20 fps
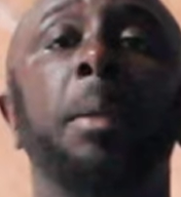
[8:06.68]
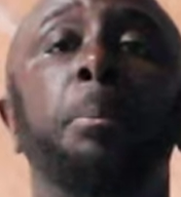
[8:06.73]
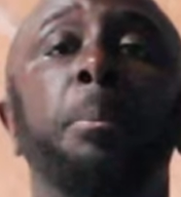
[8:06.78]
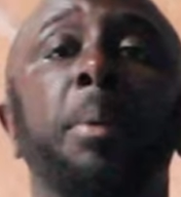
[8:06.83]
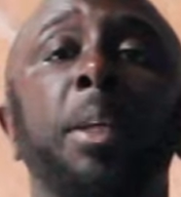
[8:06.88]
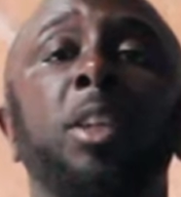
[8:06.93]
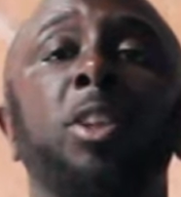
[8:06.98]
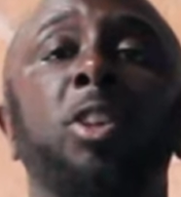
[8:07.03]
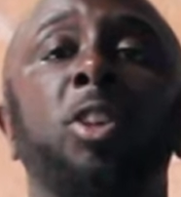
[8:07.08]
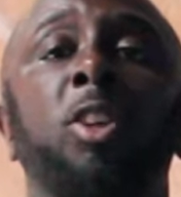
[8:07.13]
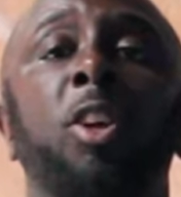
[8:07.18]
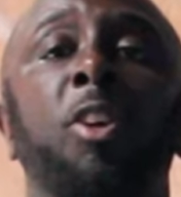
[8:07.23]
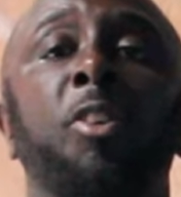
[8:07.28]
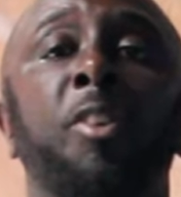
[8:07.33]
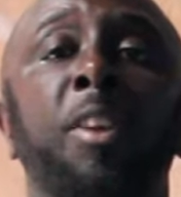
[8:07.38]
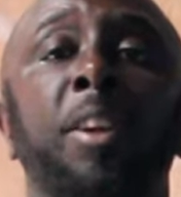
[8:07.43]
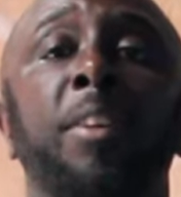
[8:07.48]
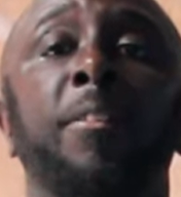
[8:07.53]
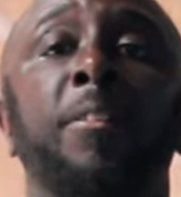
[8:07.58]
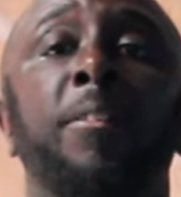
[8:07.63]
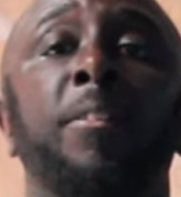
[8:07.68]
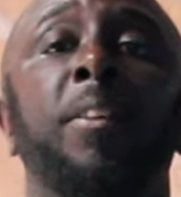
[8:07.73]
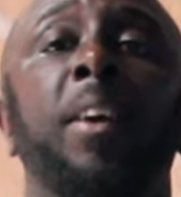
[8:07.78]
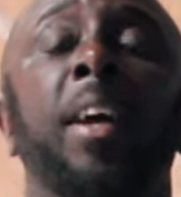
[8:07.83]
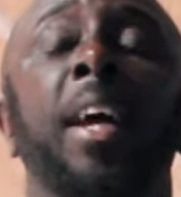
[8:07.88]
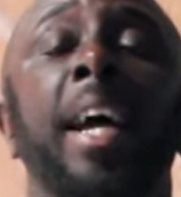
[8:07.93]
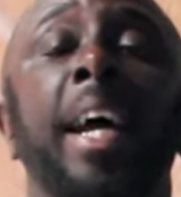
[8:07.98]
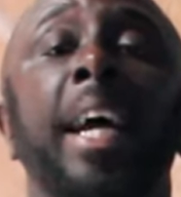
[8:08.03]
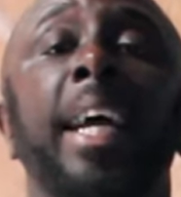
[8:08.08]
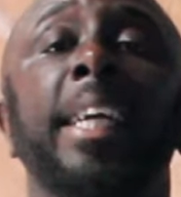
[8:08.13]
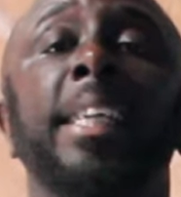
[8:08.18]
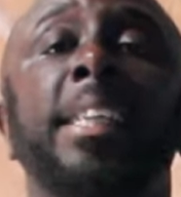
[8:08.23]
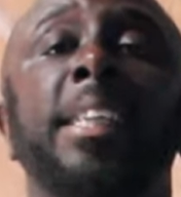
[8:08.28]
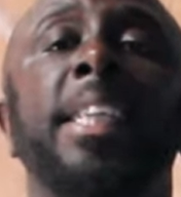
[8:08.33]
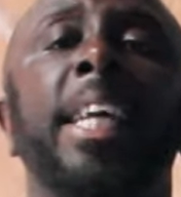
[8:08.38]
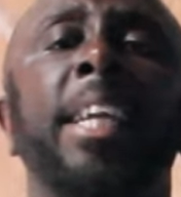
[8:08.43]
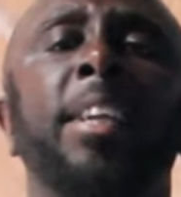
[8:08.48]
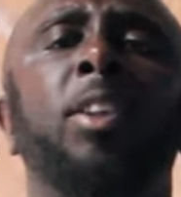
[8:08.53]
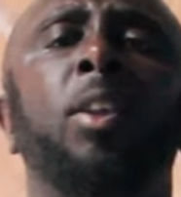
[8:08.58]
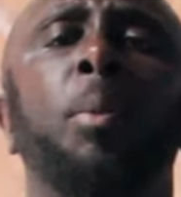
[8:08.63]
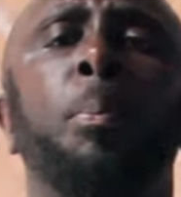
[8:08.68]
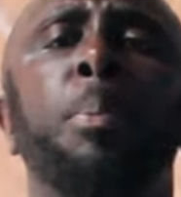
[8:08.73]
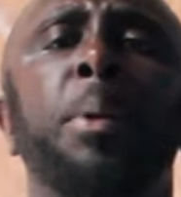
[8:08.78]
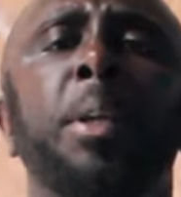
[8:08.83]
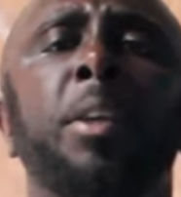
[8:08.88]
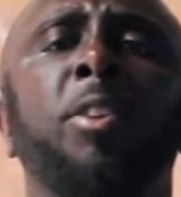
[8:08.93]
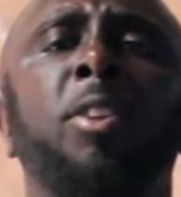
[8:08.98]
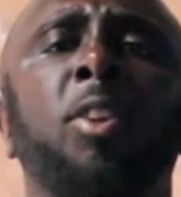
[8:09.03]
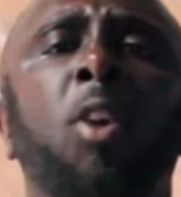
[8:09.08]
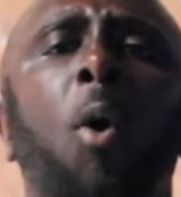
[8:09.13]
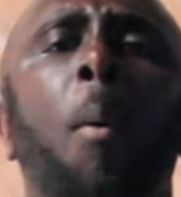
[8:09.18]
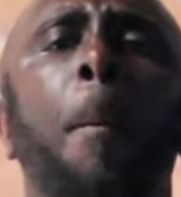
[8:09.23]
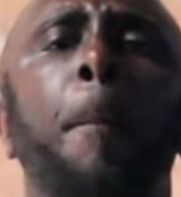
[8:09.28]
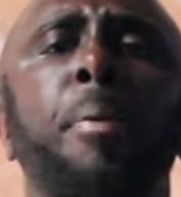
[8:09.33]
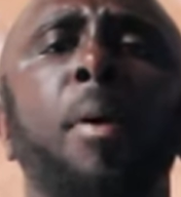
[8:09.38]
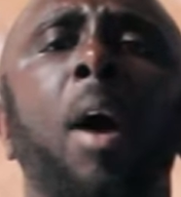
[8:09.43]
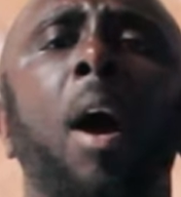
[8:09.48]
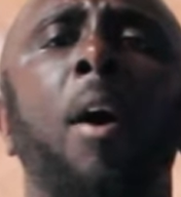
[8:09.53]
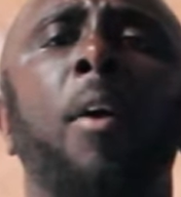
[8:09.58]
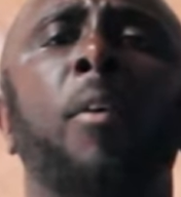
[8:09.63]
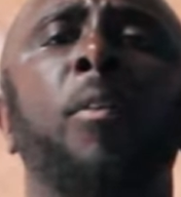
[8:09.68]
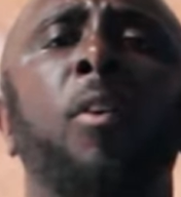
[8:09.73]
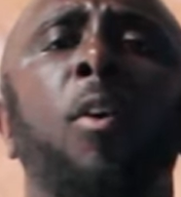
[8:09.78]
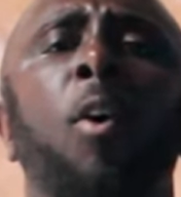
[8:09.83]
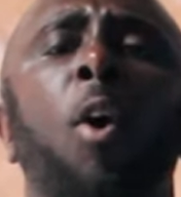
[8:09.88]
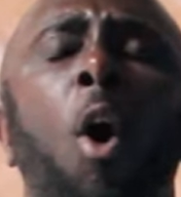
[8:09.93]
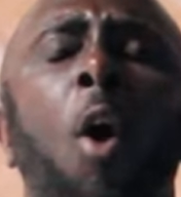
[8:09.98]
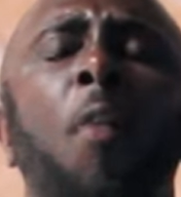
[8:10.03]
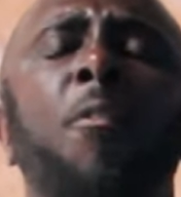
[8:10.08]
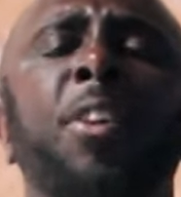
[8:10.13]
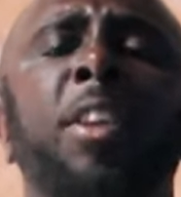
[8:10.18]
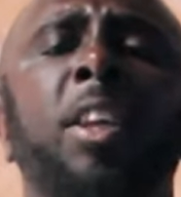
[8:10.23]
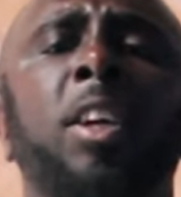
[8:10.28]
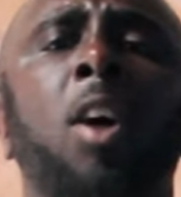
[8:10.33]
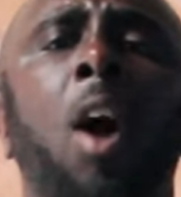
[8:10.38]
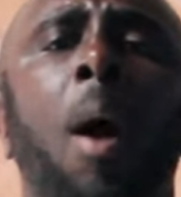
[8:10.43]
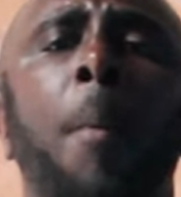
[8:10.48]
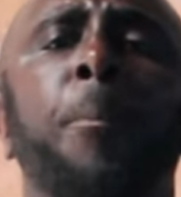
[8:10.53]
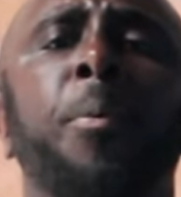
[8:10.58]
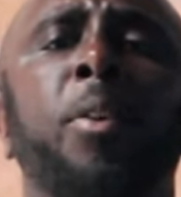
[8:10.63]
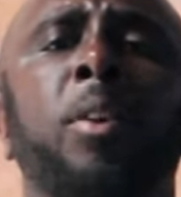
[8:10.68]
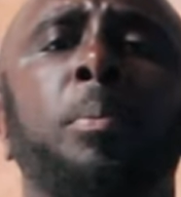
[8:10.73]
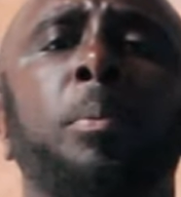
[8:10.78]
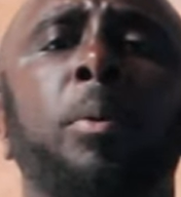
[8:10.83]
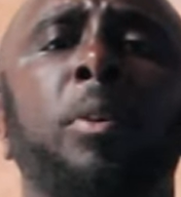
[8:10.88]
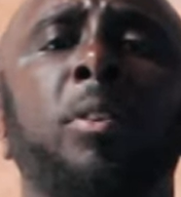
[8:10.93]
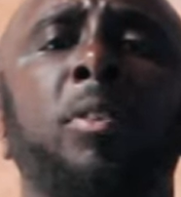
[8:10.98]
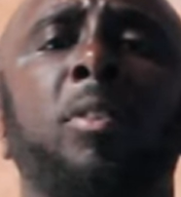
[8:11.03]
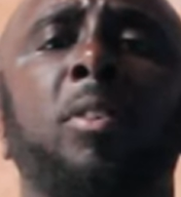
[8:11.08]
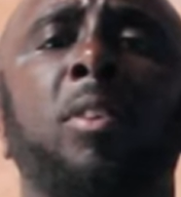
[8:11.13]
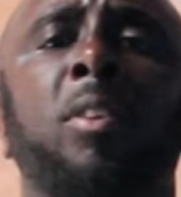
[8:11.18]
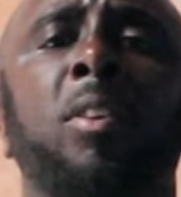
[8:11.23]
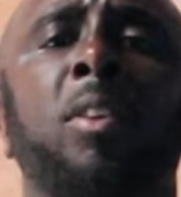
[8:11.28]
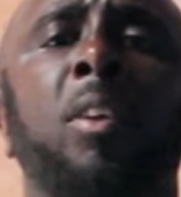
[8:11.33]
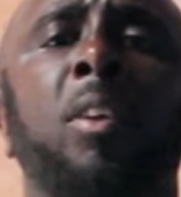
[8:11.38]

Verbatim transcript: ibn Sharif, is said to be so proud of his accomplishments,